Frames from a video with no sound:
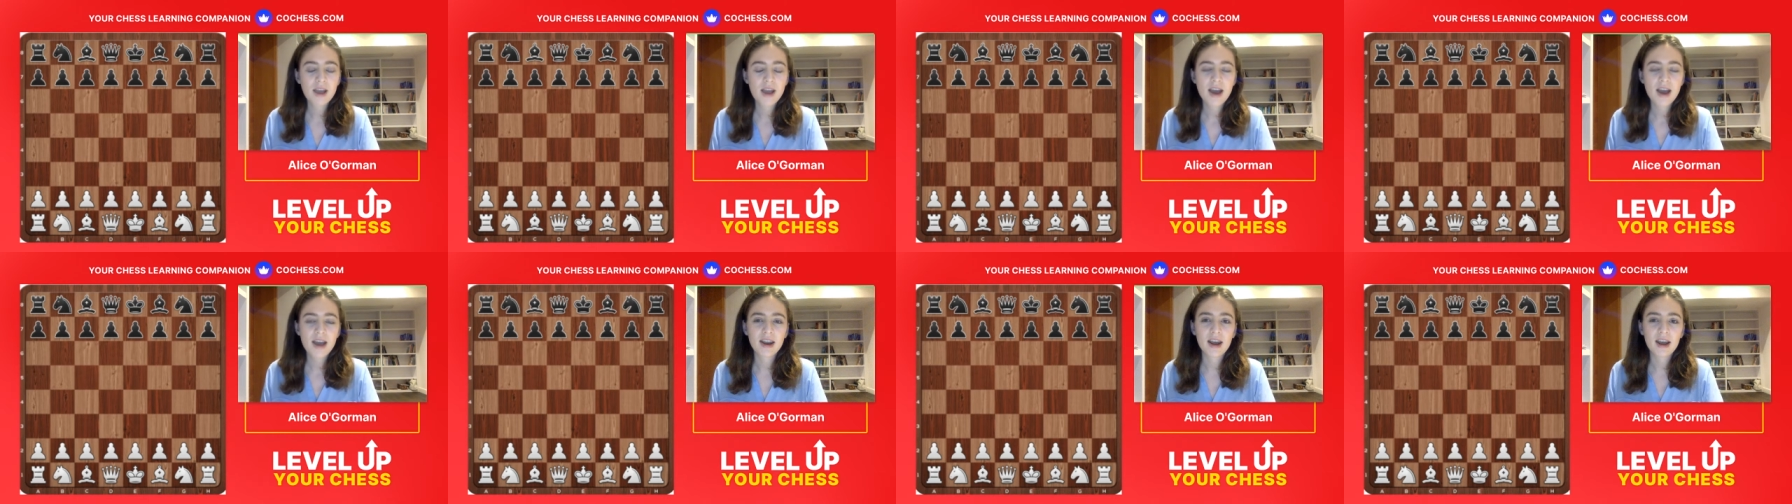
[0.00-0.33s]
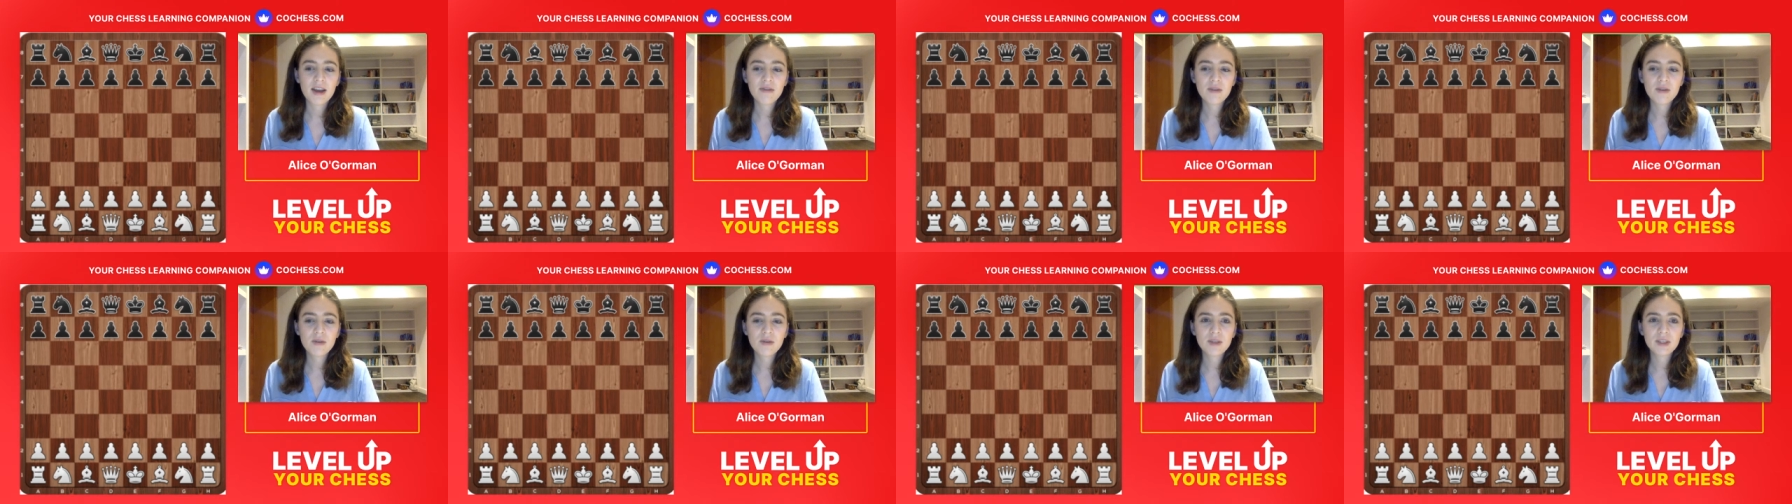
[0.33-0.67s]
And
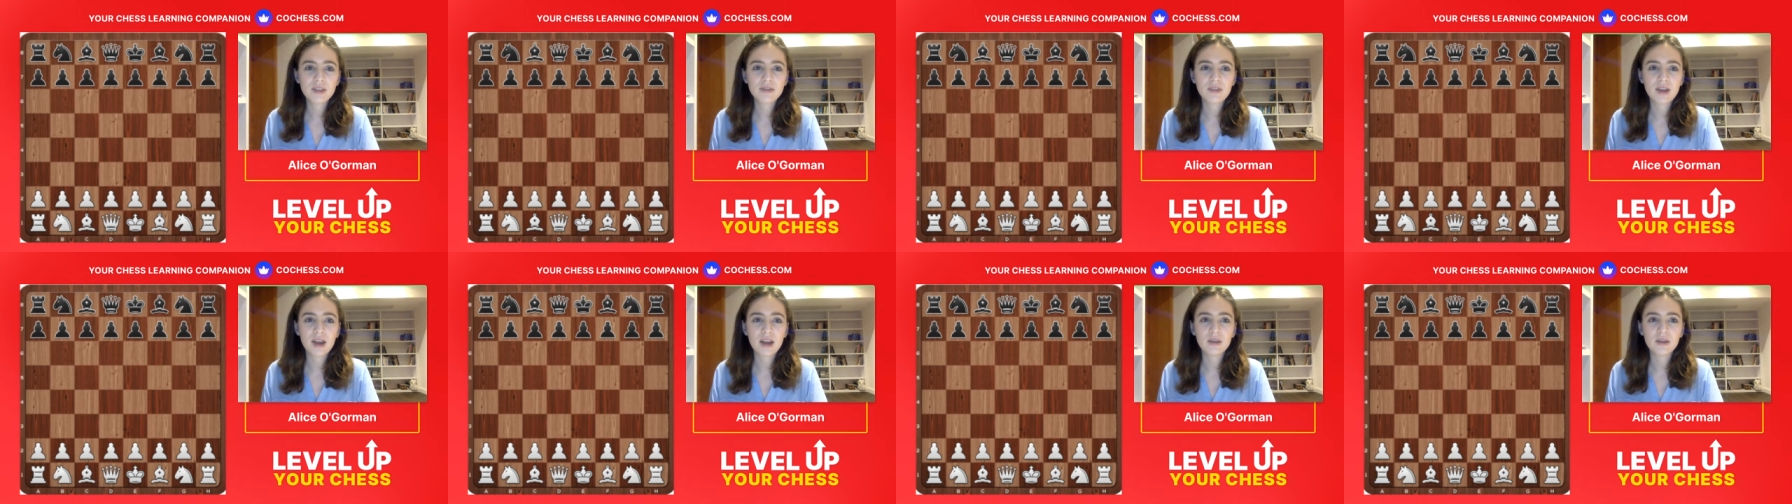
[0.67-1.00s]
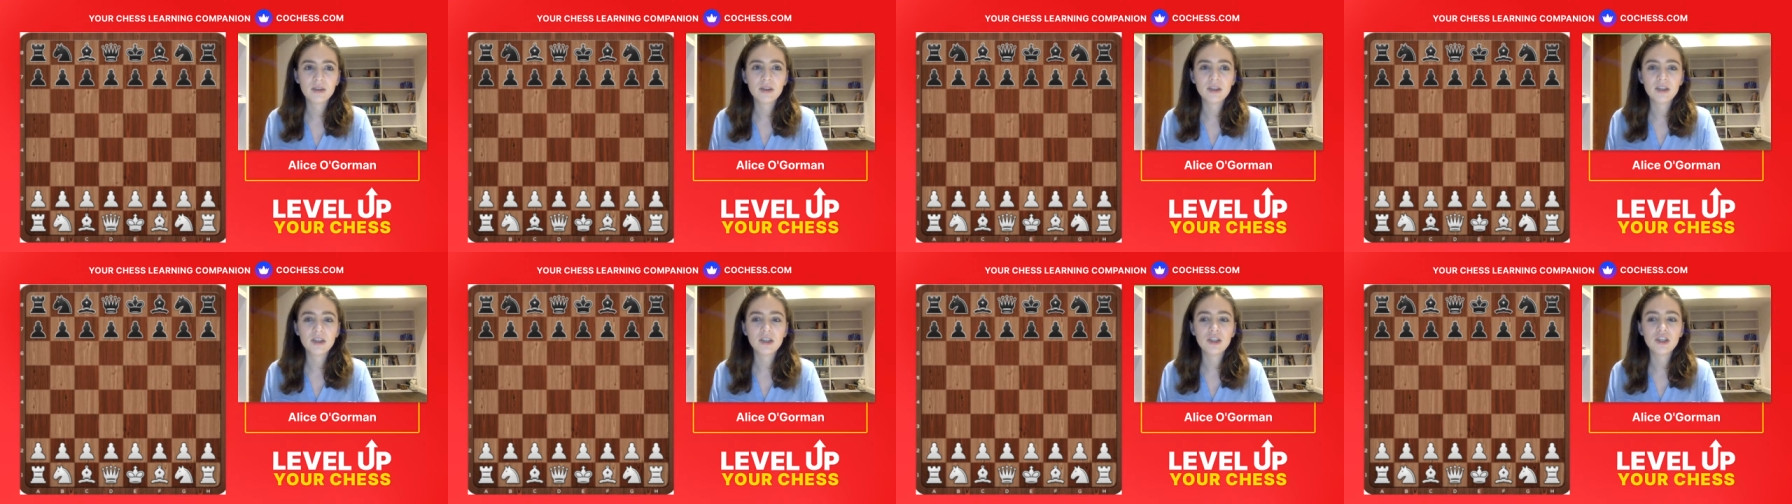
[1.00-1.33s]
I've always
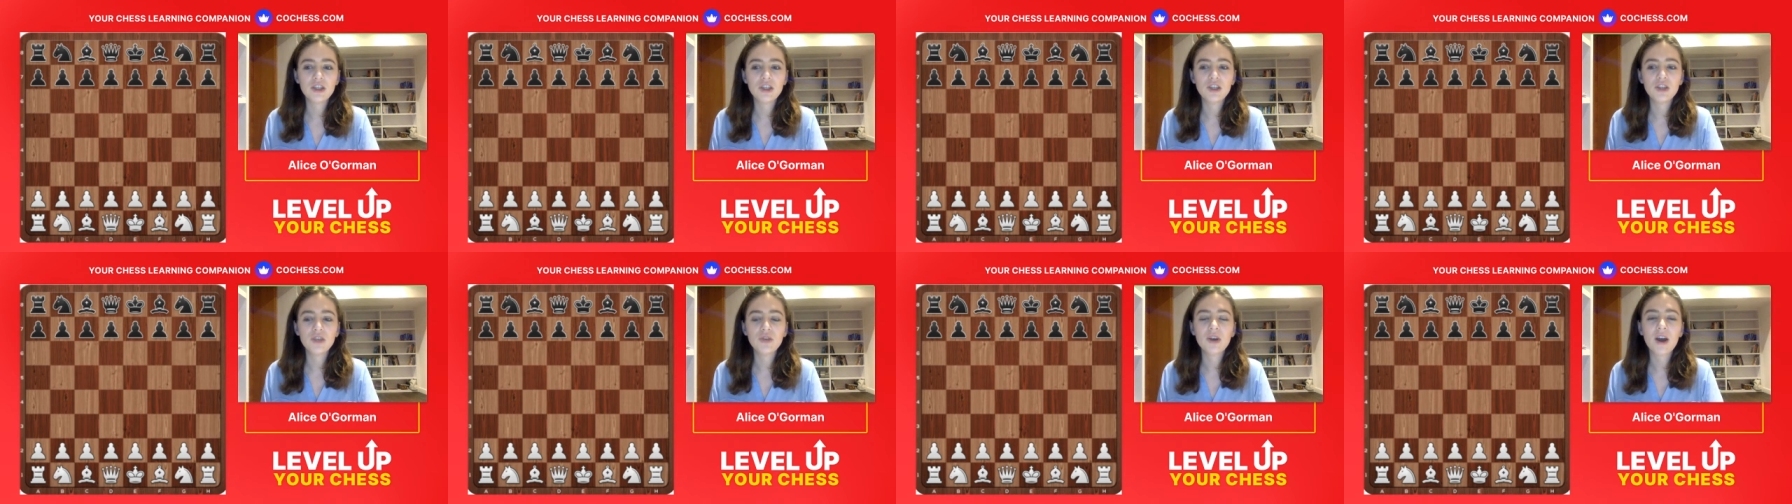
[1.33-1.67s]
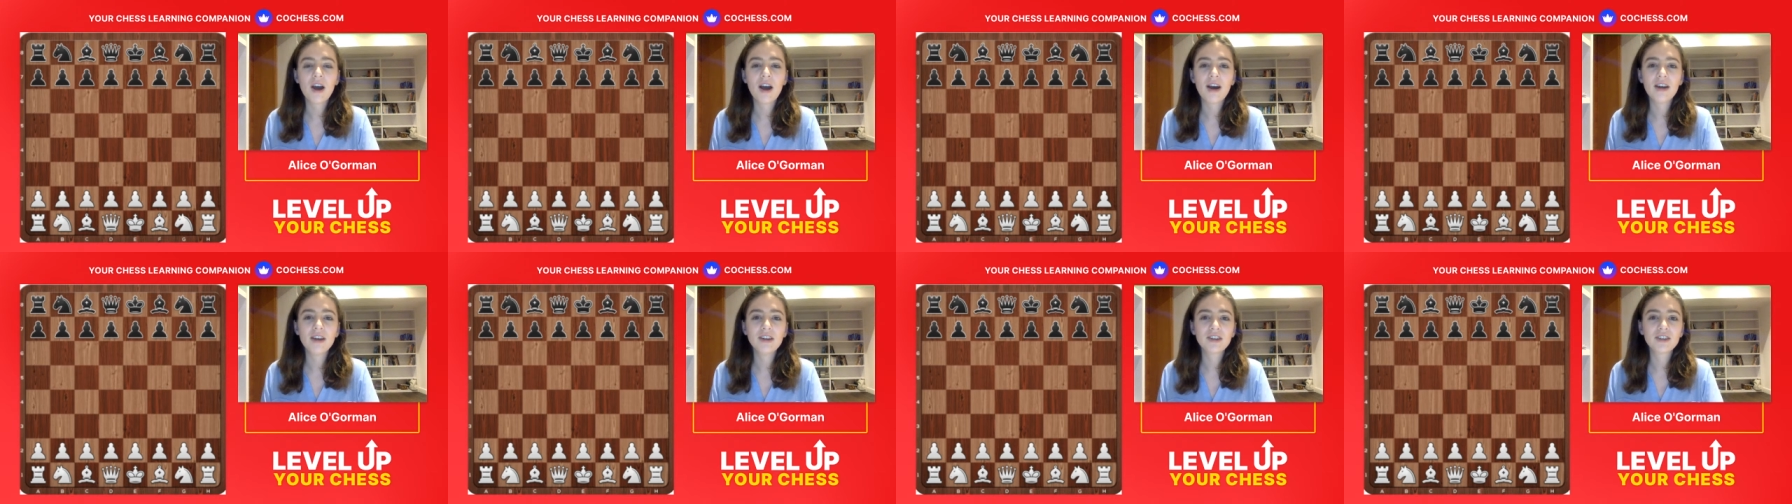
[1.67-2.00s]
found you
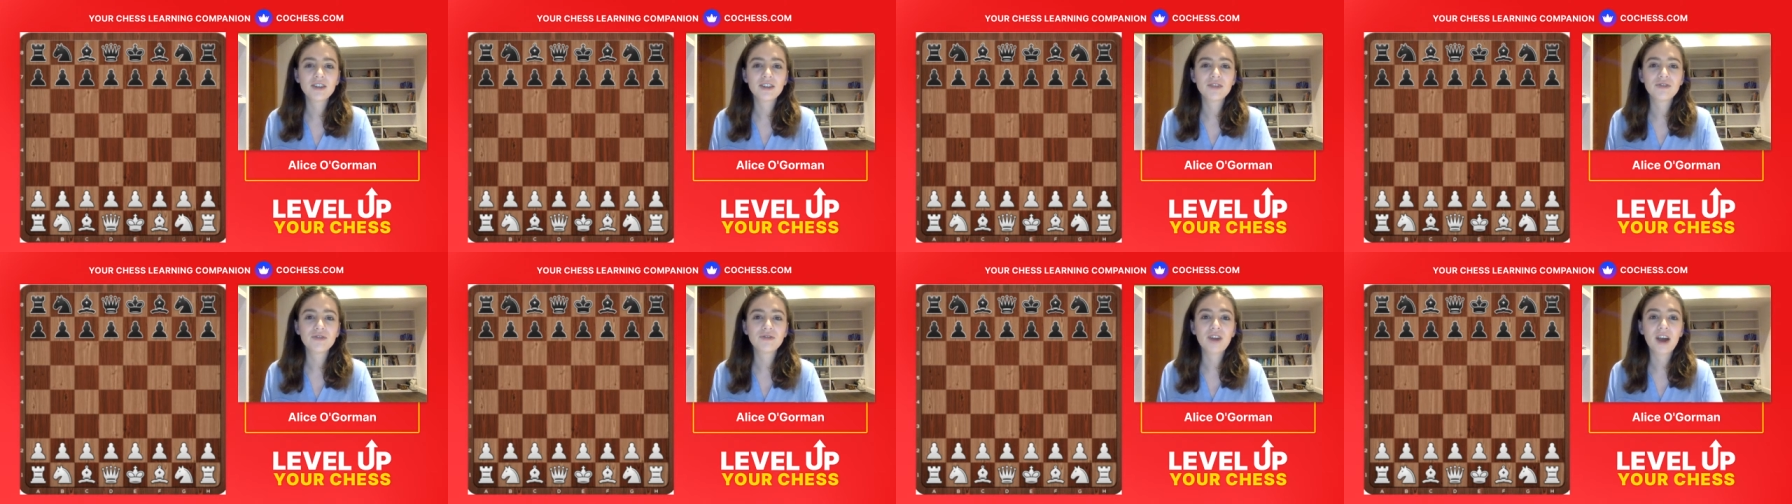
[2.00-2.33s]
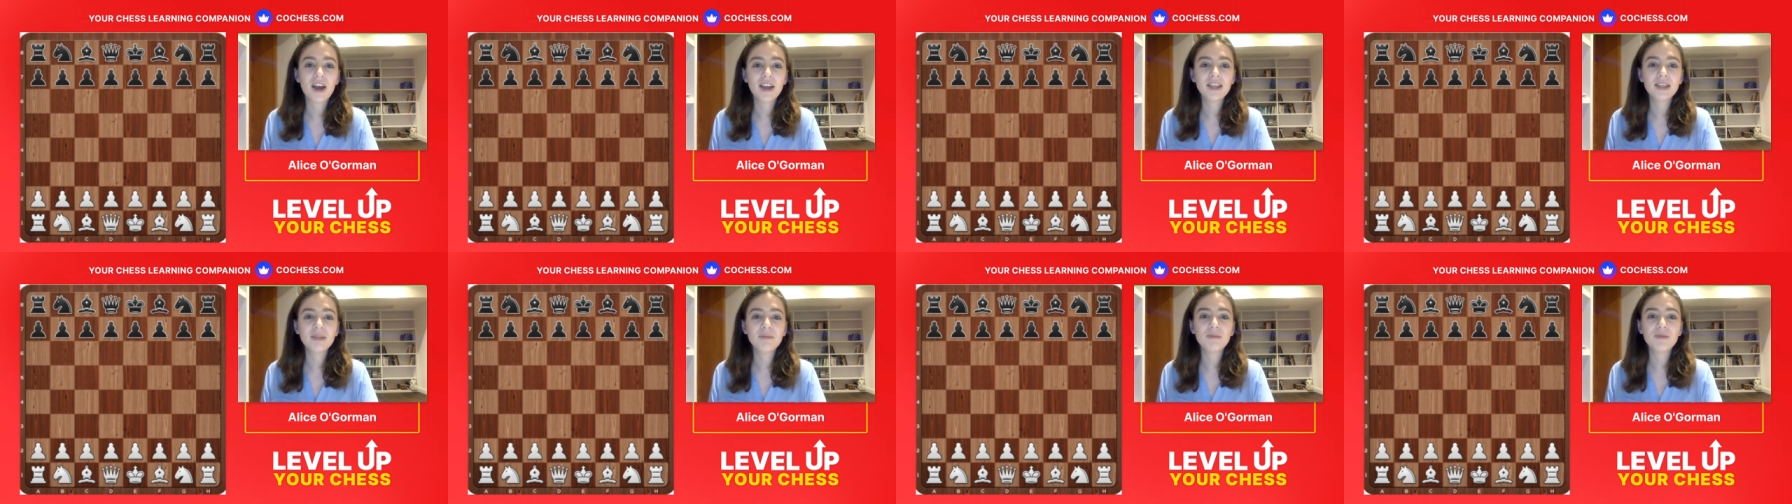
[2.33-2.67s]
can't just
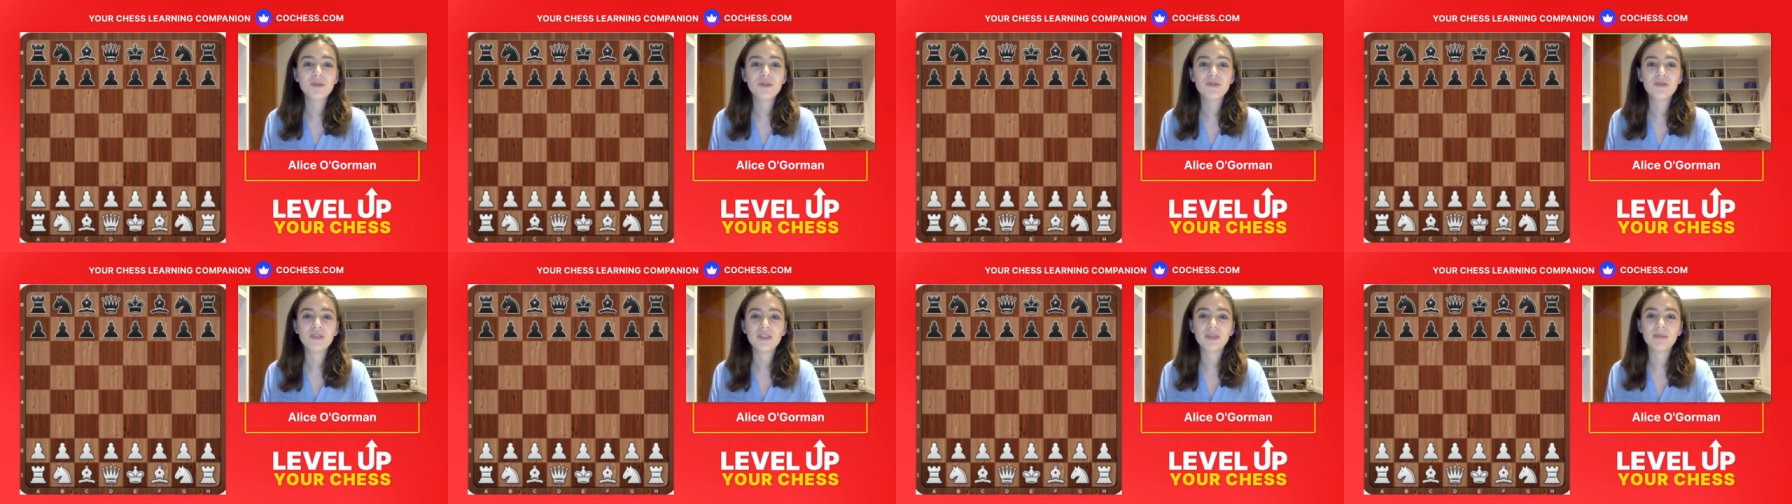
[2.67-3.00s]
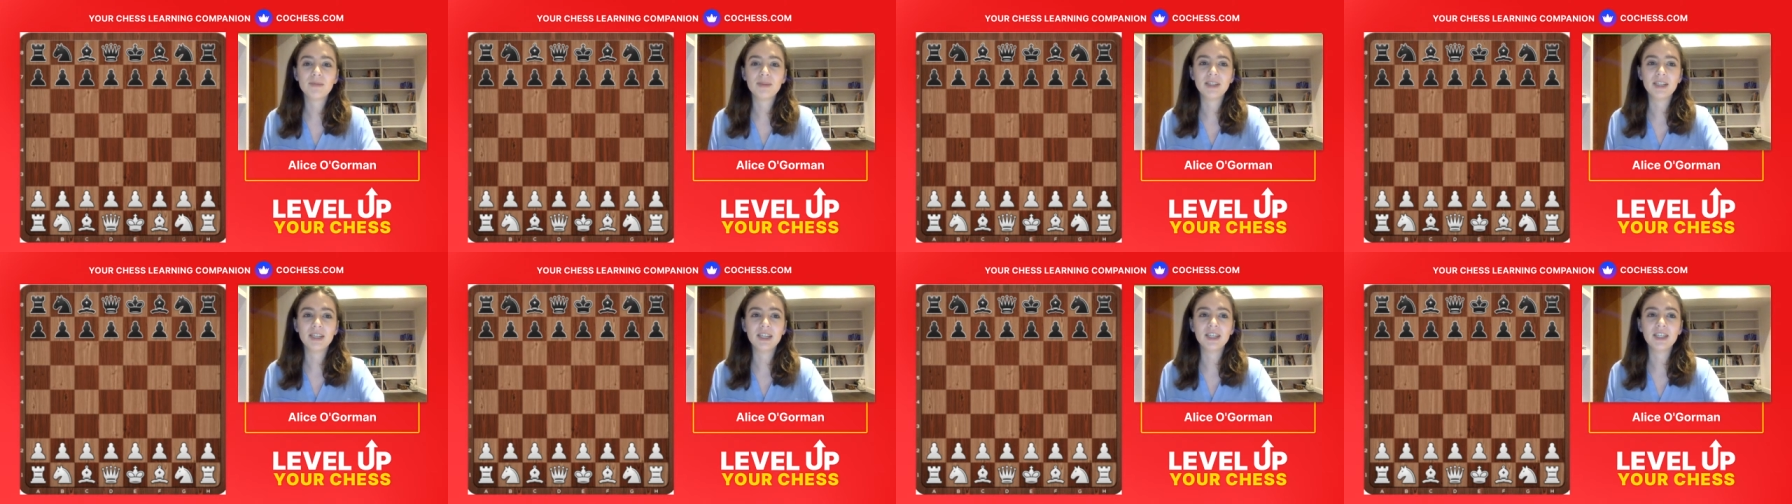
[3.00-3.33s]
find a move in the
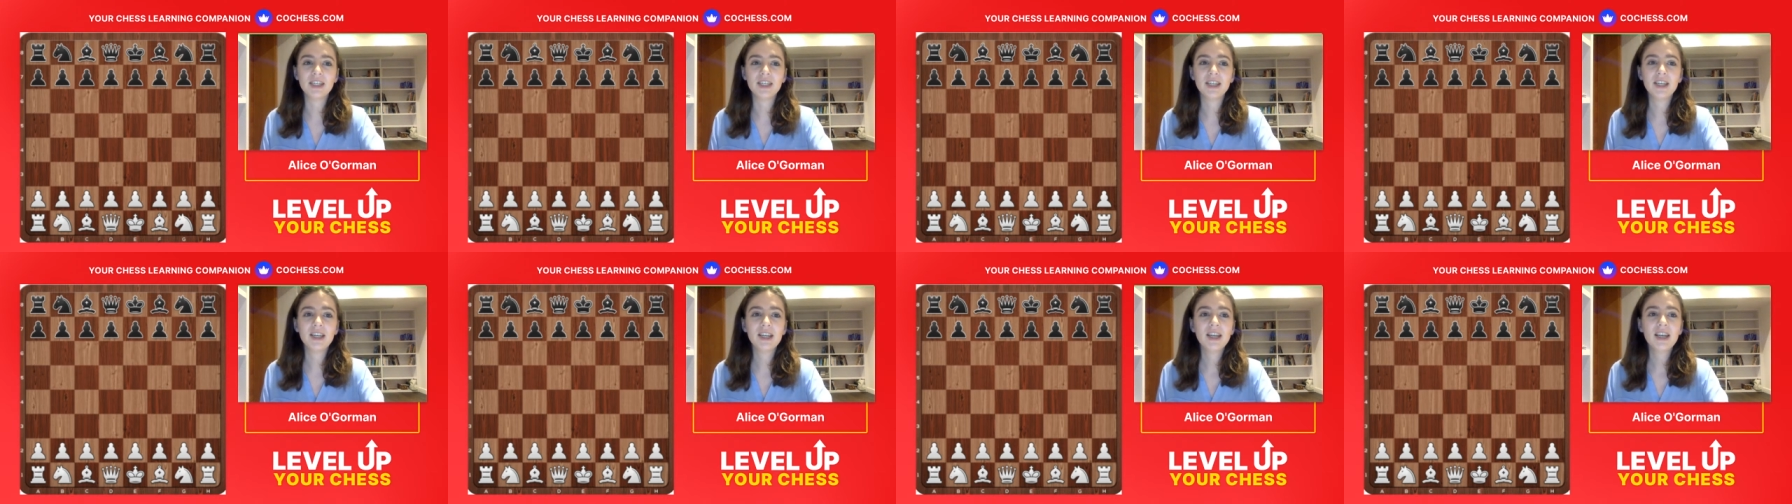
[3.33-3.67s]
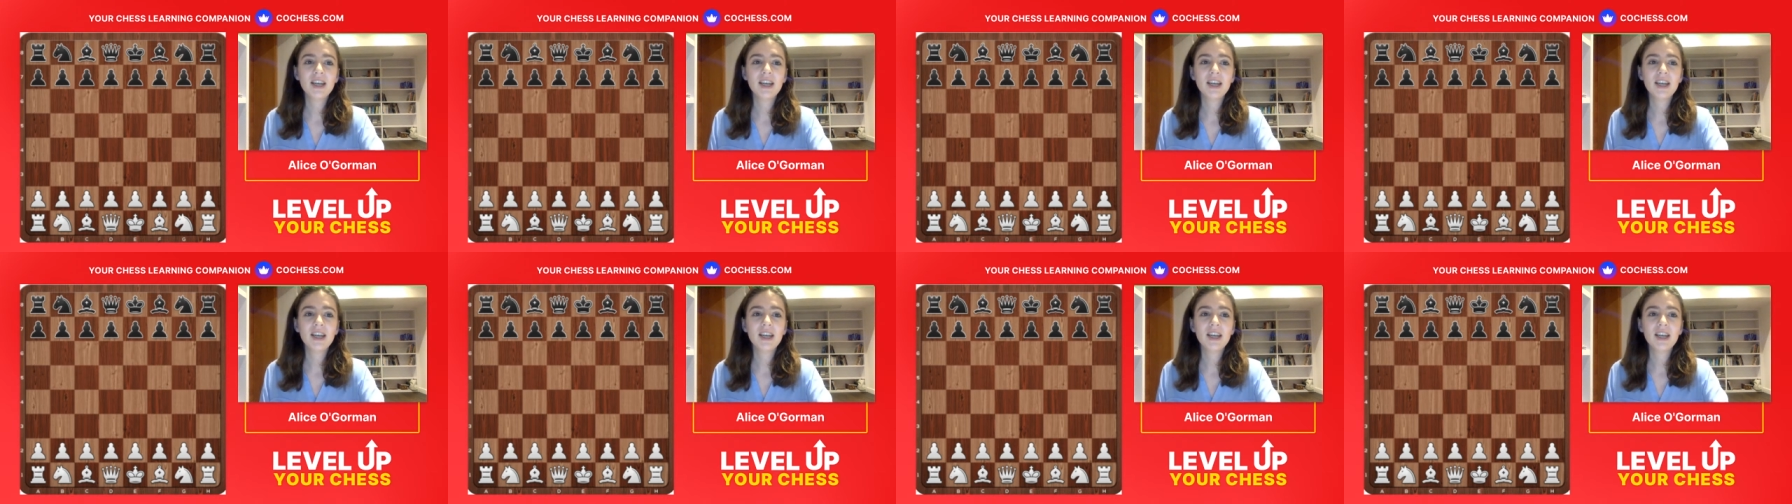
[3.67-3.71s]
position